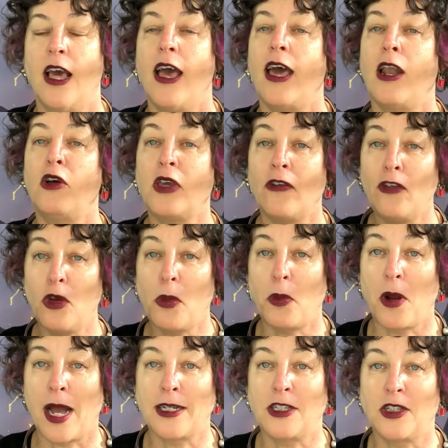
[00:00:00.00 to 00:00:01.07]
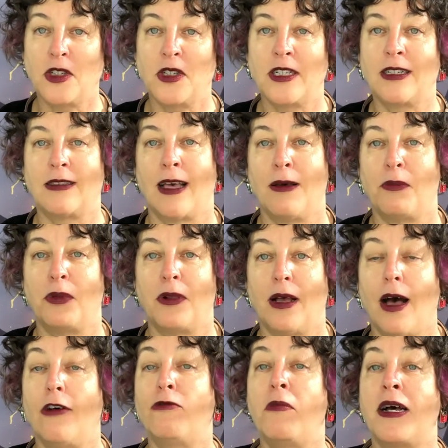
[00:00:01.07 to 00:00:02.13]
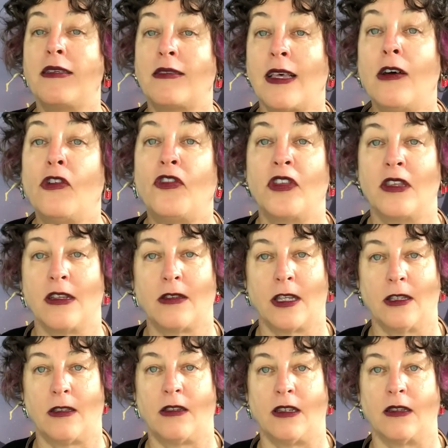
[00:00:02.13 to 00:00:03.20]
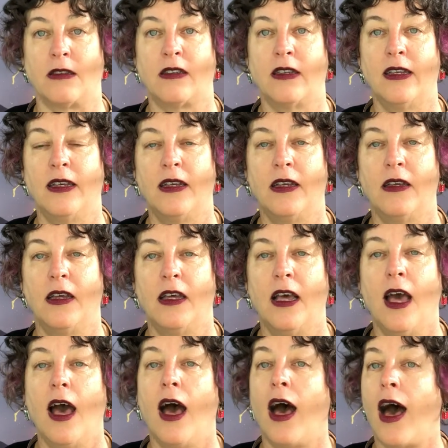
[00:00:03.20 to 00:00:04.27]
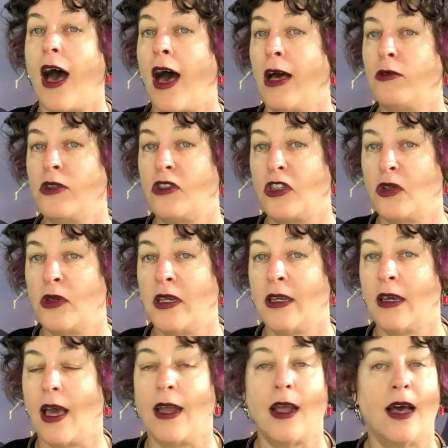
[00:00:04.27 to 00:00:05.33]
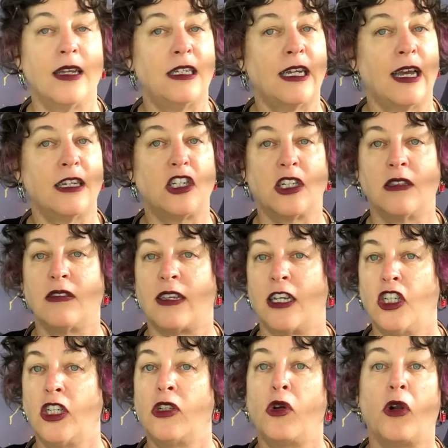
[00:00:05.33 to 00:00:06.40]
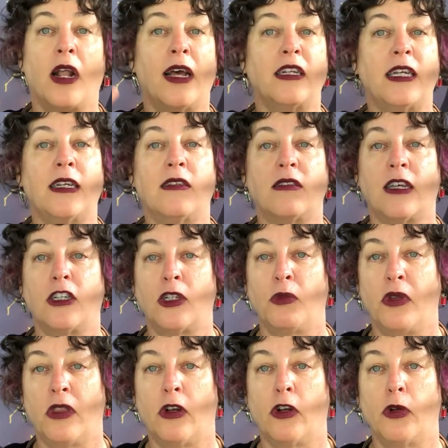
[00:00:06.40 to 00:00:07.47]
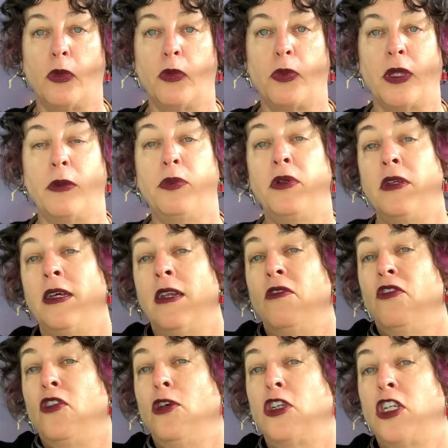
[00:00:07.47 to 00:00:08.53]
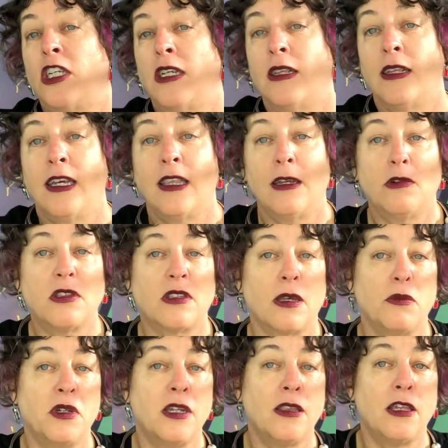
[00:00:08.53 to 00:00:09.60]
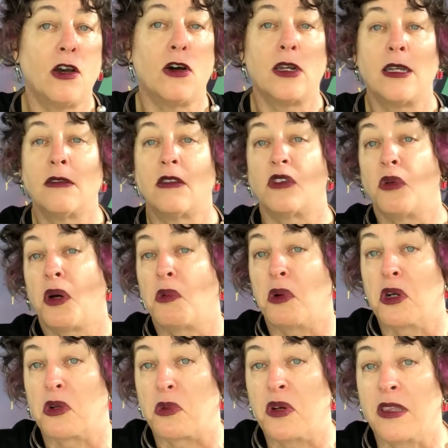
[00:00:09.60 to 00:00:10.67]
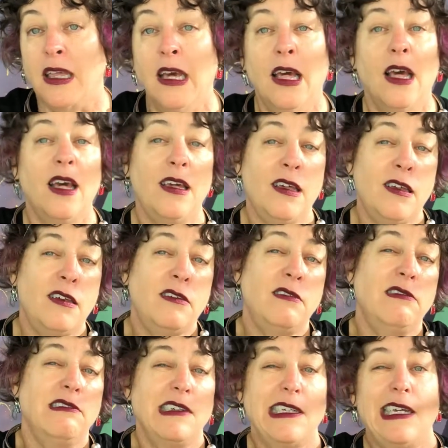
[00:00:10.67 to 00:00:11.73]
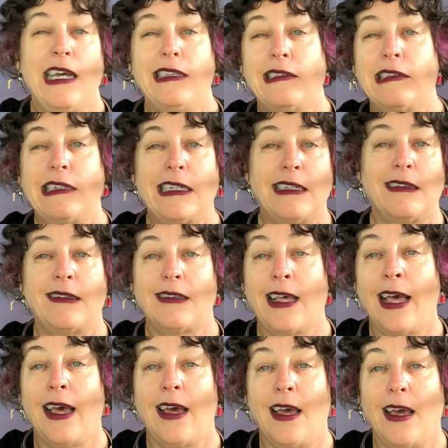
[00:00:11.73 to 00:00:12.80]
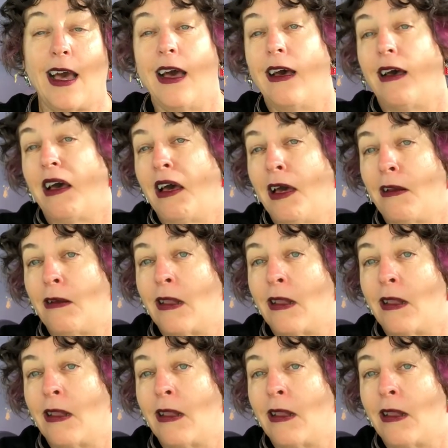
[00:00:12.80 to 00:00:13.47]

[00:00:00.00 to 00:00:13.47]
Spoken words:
And I'll give you a practical example of myself in this instance. I was doing an ideation session or an idea session with a group of people, and unfortunately there was someone in the audience who I work with who, let's just say, I don't